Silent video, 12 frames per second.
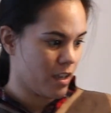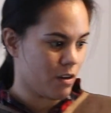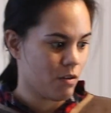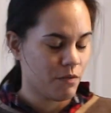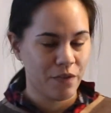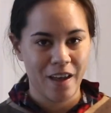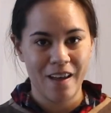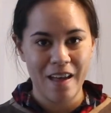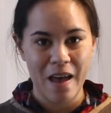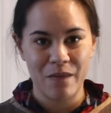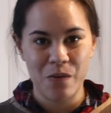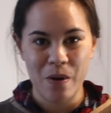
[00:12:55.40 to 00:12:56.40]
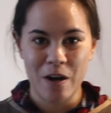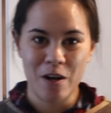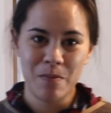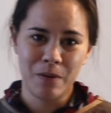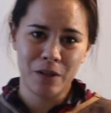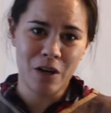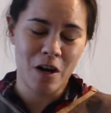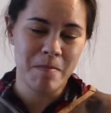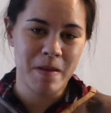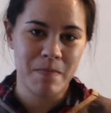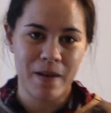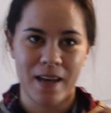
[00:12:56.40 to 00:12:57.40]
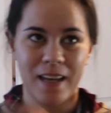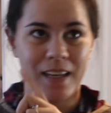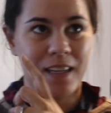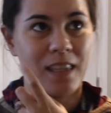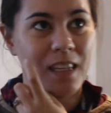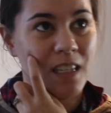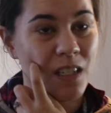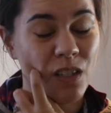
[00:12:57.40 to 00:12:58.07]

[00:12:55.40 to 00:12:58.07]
Hopefully I'll have a wearable garment by the end of